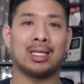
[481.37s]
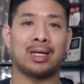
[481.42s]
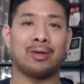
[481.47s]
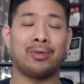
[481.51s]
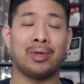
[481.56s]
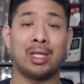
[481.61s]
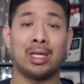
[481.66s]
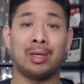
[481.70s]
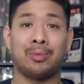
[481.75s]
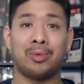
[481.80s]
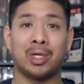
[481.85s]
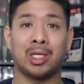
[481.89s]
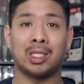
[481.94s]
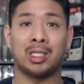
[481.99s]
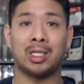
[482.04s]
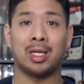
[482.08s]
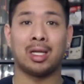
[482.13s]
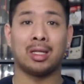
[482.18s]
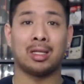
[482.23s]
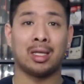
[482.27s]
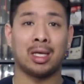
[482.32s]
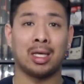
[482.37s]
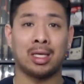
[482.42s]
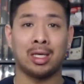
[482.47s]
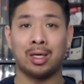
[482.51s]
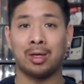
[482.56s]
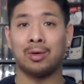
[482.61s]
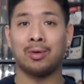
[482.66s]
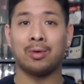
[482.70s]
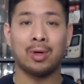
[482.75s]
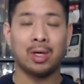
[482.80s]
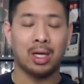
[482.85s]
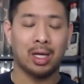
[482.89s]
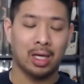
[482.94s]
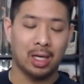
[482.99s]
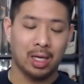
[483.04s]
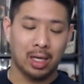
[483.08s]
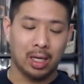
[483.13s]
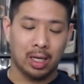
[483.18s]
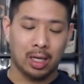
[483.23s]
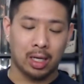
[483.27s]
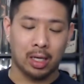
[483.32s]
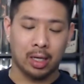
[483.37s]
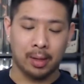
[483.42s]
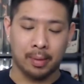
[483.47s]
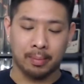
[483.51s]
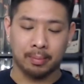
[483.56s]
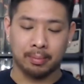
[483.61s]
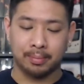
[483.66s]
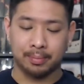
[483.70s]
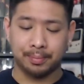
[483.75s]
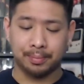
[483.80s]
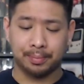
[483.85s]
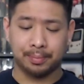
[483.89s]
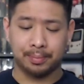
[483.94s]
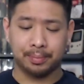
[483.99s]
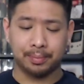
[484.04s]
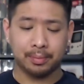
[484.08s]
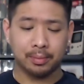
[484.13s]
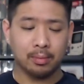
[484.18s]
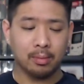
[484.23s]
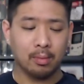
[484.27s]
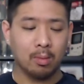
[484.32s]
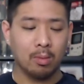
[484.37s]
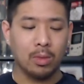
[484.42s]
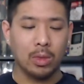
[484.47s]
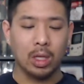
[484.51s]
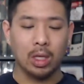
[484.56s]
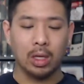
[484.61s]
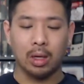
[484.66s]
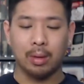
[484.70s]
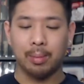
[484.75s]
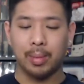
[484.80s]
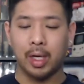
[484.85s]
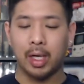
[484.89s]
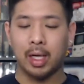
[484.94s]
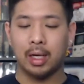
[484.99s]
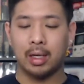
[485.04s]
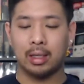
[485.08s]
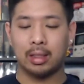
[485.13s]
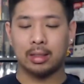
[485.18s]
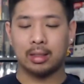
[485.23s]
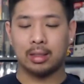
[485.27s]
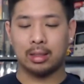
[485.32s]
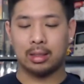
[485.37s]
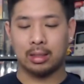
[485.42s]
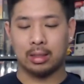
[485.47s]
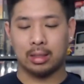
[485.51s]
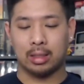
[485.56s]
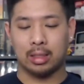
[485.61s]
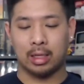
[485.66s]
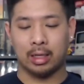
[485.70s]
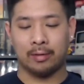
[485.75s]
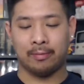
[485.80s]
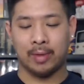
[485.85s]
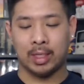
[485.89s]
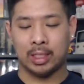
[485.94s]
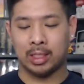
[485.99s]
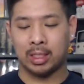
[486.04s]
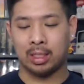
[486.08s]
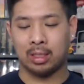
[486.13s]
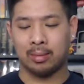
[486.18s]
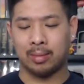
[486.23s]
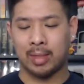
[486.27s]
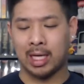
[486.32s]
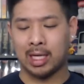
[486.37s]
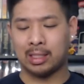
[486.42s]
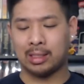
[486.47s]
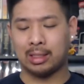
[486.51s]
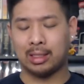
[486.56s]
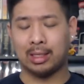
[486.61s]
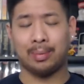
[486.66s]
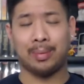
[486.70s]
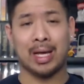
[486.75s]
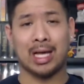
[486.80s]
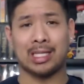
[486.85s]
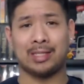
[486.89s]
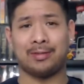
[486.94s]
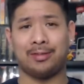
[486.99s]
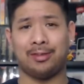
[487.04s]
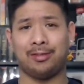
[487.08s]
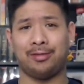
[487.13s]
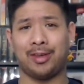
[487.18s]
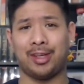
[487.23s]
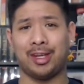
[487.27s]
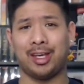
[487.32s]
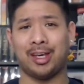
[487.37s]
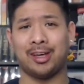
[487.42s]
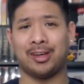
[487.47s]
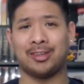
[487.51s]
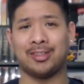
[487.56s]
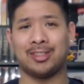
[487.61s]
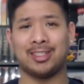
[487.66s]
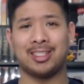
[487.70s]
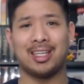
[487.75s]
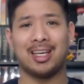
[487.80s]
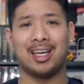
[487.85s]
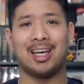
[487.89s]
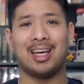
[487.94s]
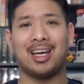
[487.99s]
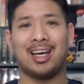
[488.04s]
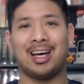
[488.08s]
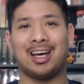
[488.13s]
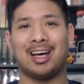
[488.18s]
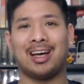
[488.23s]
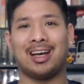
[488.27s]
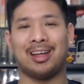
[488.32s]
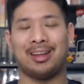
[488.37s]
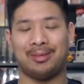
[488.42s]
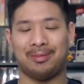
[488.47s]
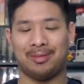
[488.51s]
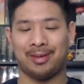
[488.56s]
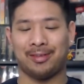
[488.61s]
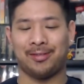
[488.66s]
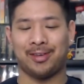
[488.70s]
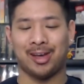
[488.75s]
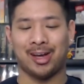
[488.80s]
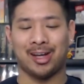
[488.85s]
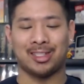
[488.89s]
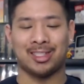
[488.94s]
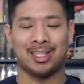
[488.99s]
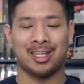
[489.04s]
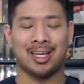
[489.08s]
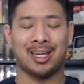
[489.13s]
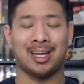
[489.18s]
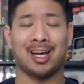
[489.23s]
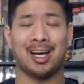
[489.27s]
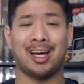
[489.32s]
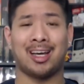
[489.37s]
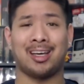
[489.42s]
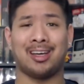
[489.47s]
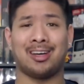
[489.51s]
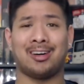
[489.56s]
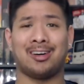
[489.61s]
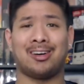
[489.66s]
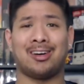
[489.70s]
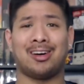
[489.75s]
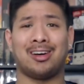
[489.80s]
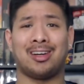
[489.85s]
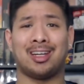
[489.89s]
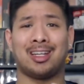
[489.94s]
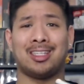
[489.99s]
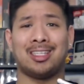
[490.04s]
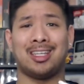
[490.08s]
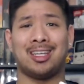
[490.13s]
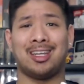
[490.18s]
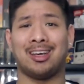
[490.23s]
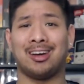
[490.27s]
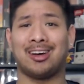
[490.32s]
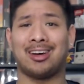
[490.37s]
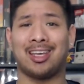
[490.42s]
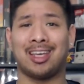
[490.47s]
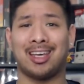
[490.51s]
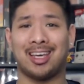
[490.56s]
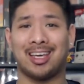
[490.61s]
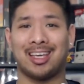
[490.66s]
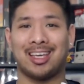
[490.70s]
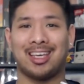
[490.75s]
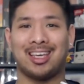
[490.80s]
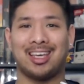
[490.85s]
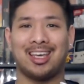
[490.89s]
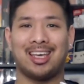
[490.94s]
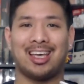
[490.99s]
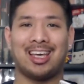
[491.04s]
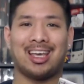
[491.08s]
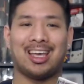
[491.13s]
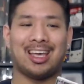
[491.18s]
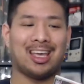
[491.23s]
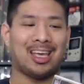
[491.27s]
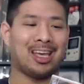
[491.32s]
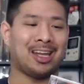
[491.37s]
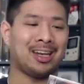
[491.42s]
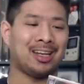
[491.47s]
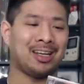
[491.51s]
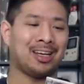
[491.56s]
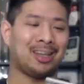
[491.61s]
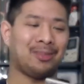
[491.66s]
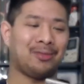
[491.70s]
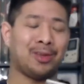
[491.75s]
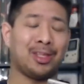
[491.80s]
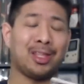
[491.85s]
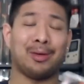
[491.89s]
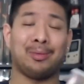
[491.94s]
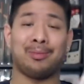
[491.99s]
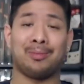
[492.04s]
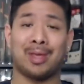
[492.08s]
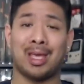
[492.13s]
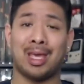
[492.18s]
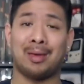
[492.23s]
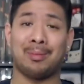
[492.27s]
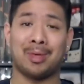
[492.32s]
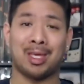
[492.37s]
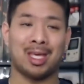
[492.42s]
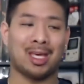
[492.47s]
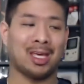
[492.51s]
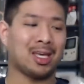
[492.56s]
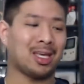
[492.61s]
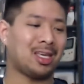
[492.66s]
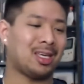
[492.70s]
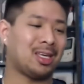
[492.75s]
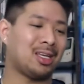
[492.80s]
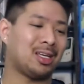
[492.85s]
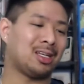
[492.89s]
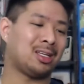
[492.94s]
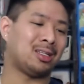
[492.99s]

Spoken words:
I really appreciate it. Thank you. But I've mentioned in the past few videos, my fiance and I are on a DDR kick and a rhythm game kick.